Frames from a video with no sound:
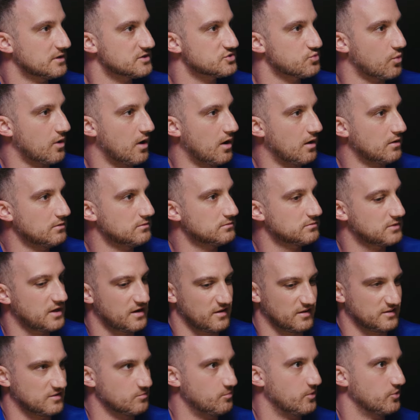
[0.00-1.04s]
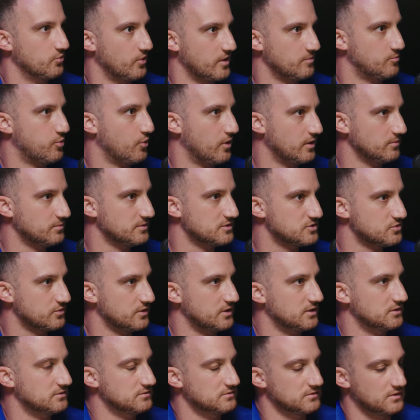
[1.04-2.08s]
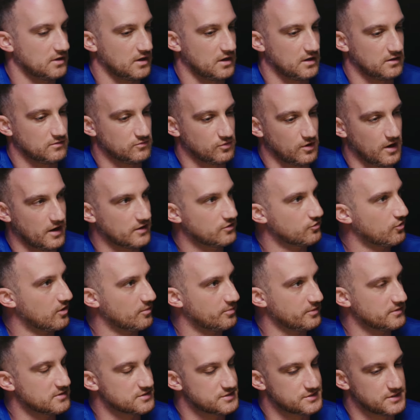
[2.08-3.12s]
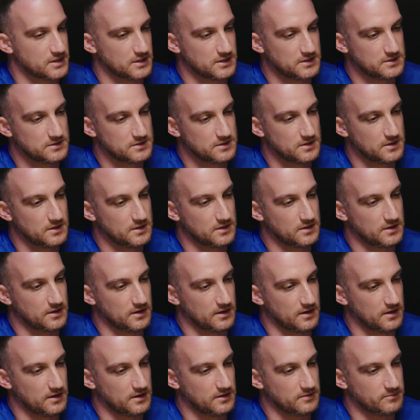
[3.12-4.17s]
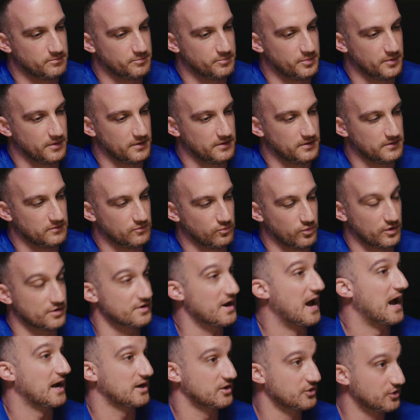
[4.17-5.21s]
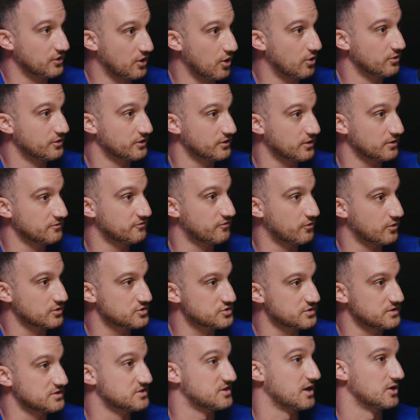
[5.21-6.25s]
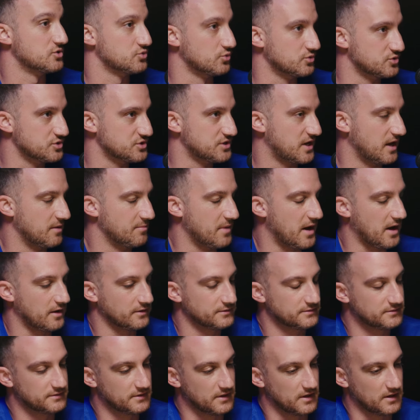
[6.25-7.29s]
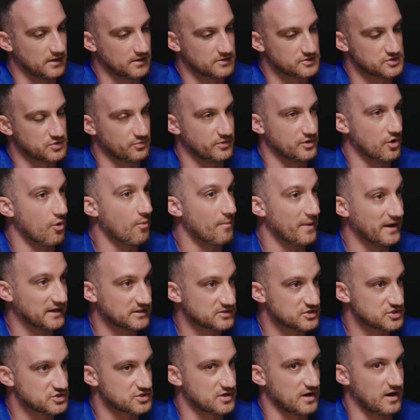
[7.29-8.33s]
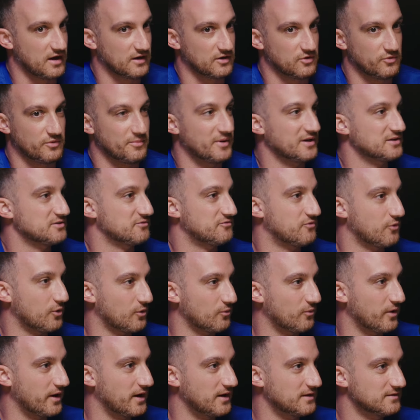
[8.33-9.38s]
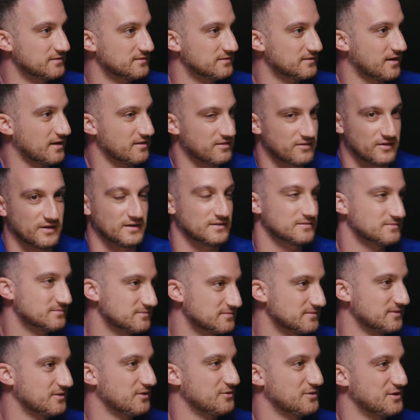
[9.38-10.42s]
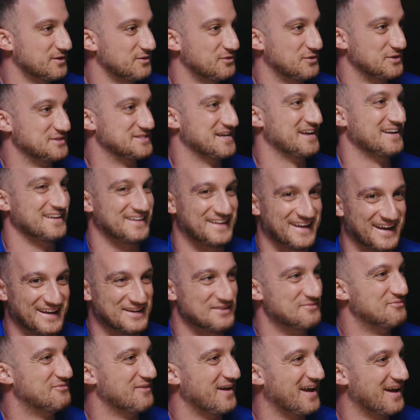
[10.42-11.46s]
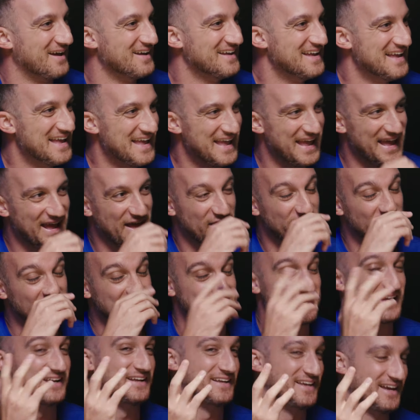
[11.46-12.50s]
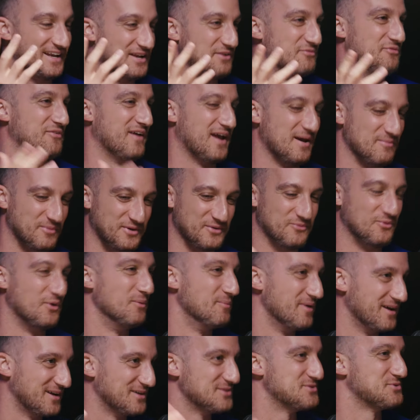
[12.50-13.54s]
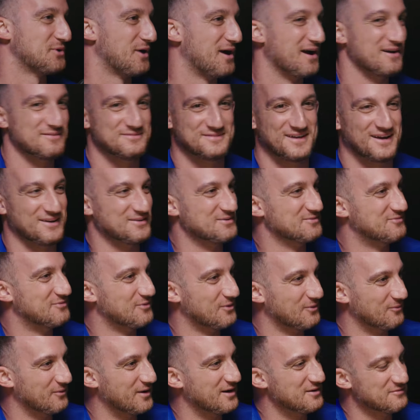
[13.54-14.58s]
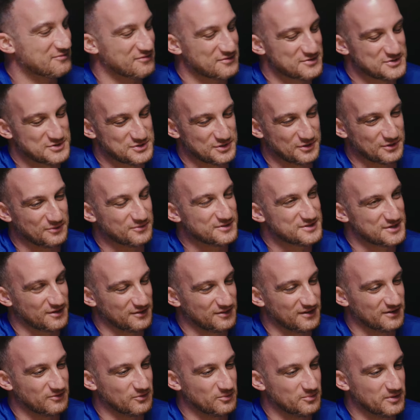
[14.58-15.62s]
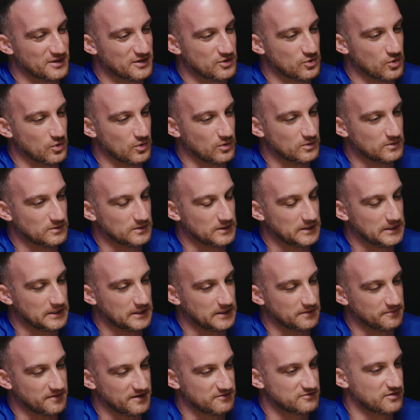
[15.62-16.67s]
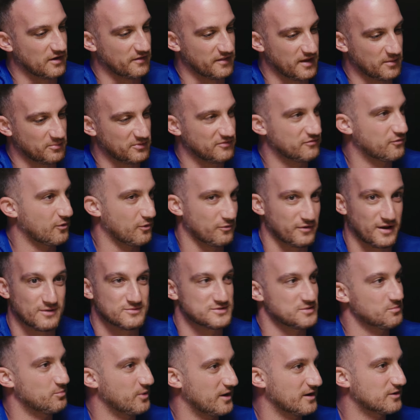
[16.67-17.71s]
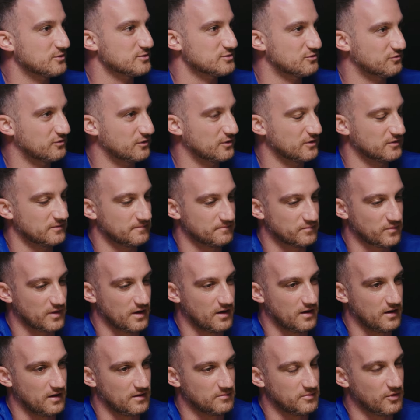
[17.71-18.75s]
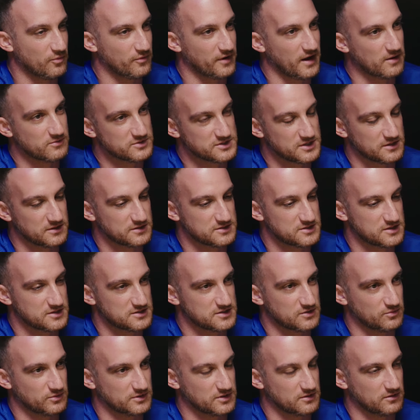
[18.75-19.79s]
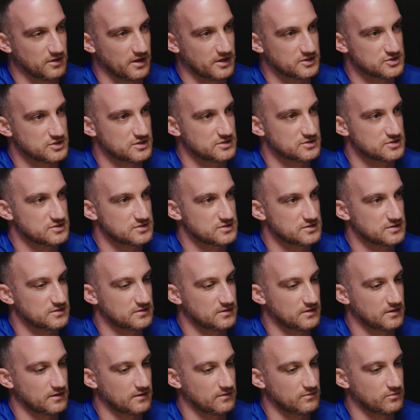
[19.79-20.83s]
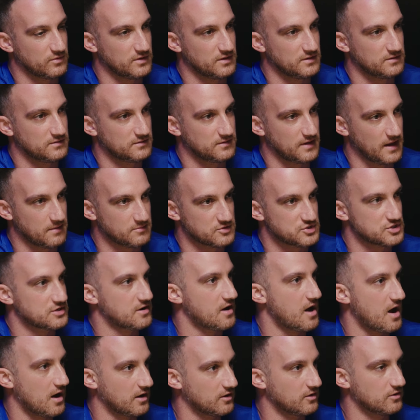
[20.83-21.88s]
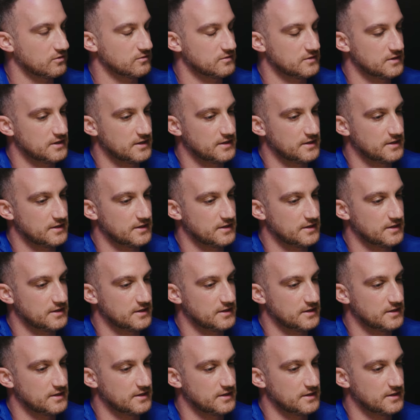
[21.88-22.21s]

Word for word: as okay. well, kind of like the midway point between uh, where I grew up in the city. Um, but we're not going to go there, unfortunately. Okay. The schedule just came out, uh, so we don't make it to Chicago. We make it to Fort Wayne. I think you know, the, the, dedicated fan, close, right? the dedicated family will make a drive down yeah. to Fort Wayne yeah. for sure, which I think would be cool. Uh, they've done that before when I was in Bakersfield, uh, but when I was an assistant with the Legends, we came to Chicago